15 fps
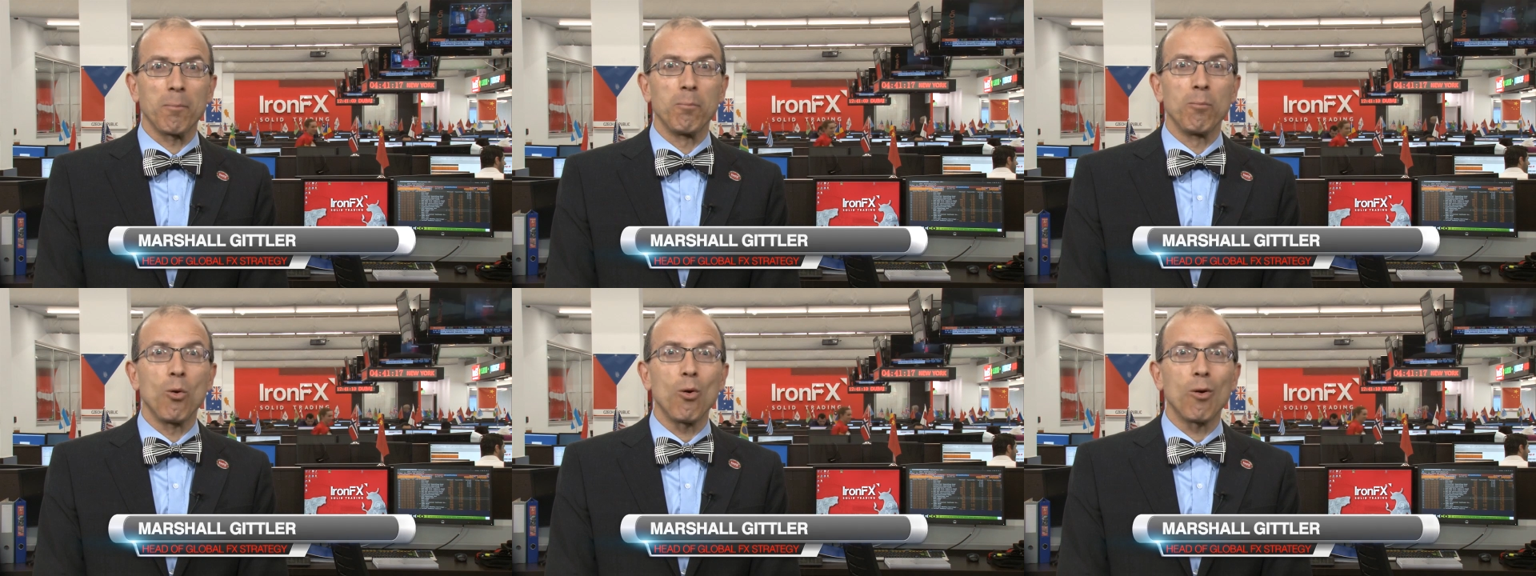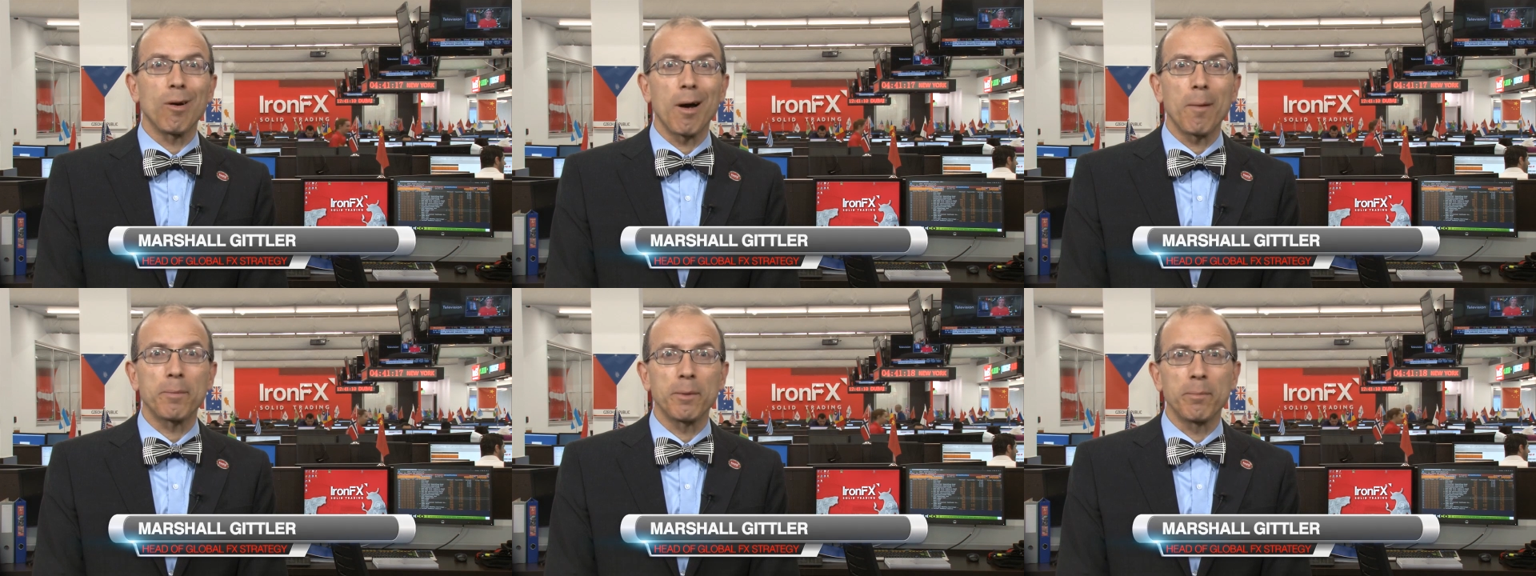
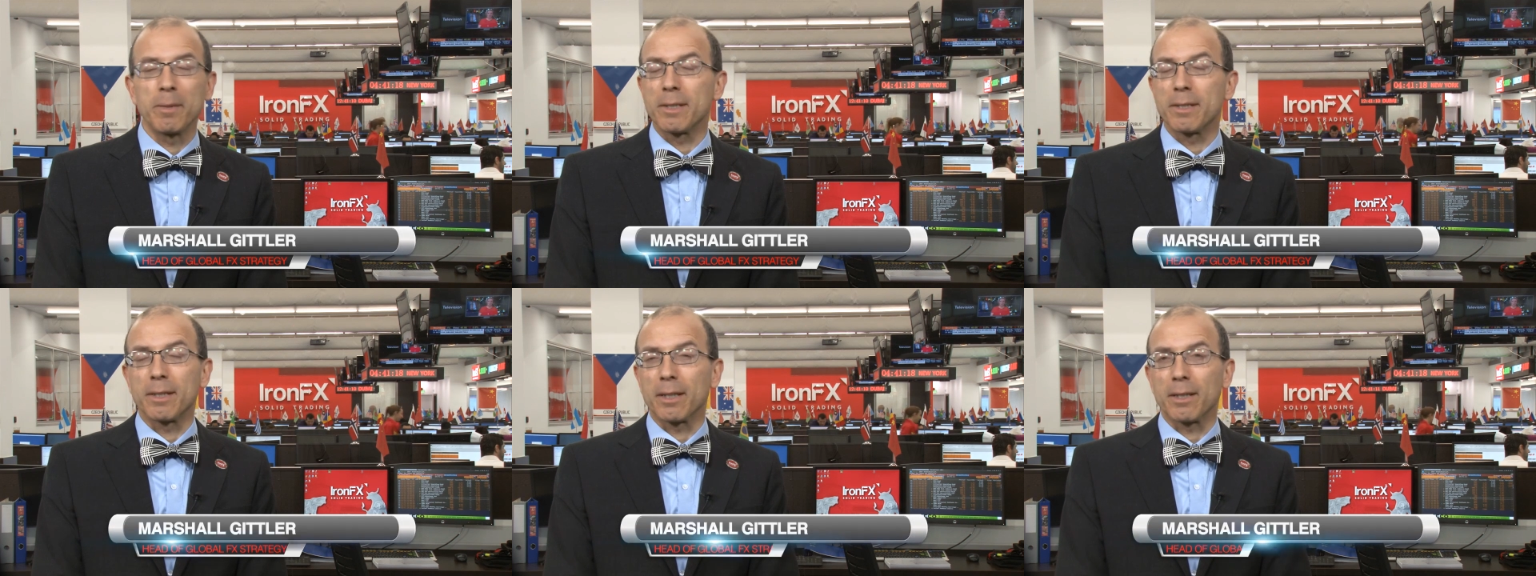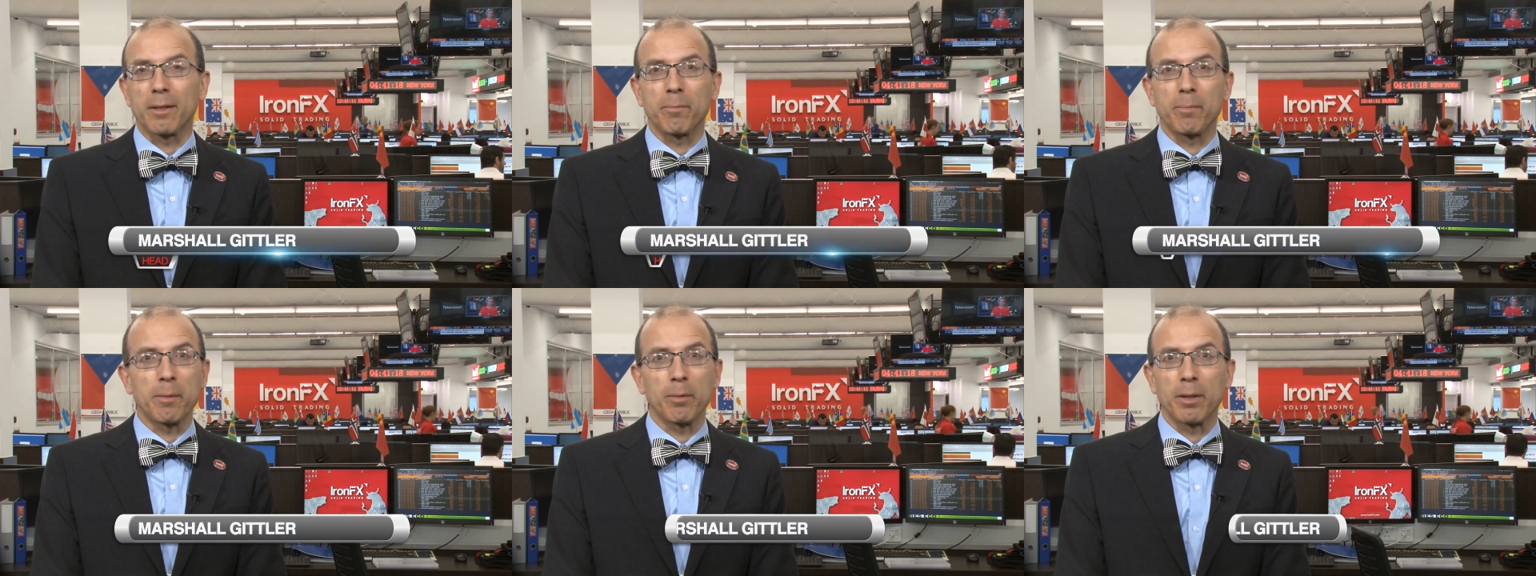more optimistic
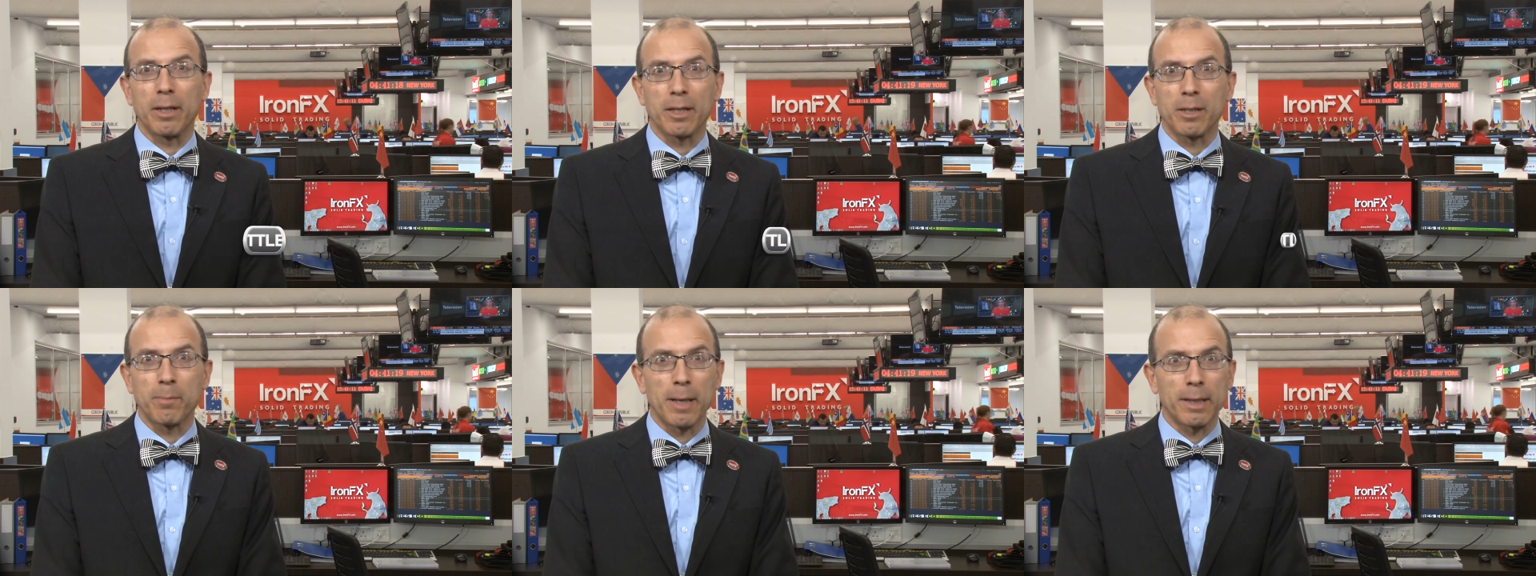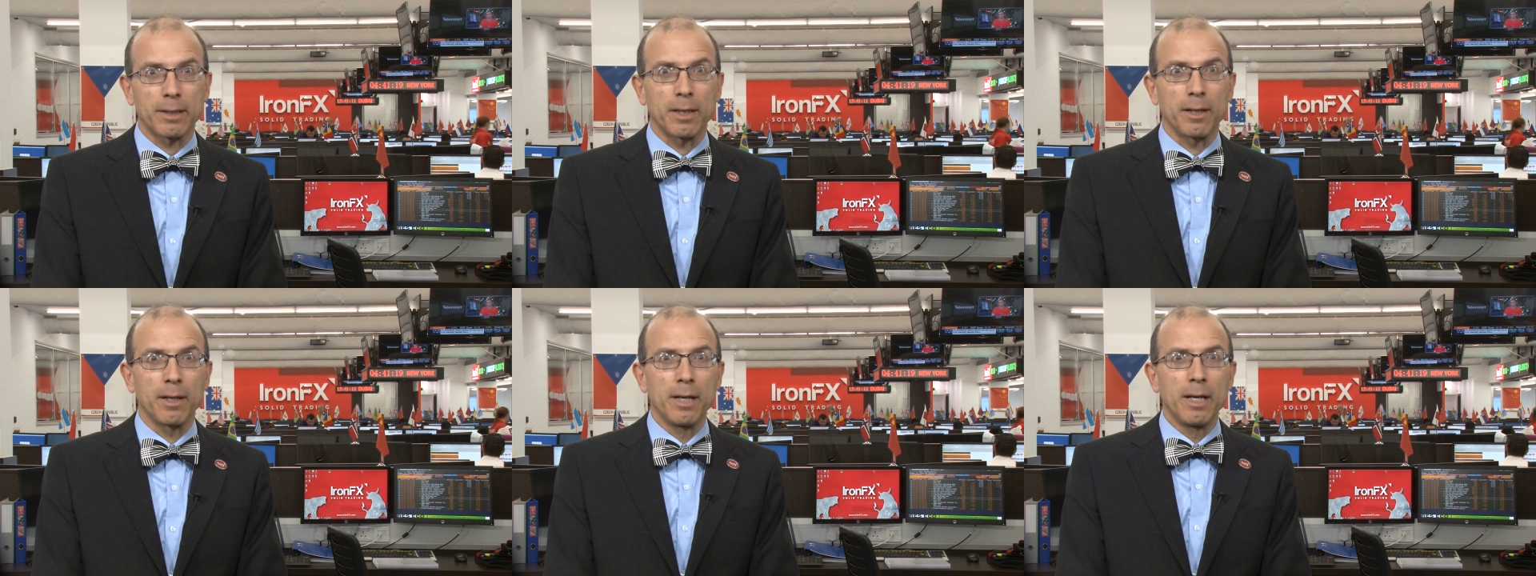than people had
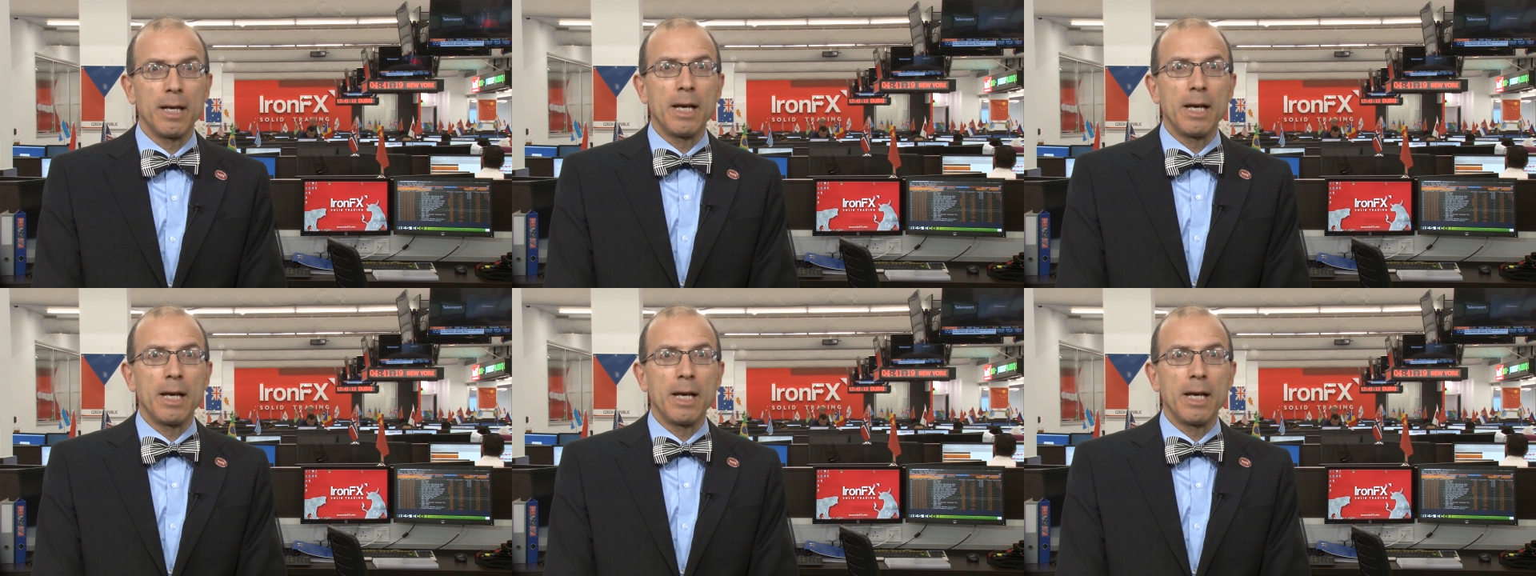expected.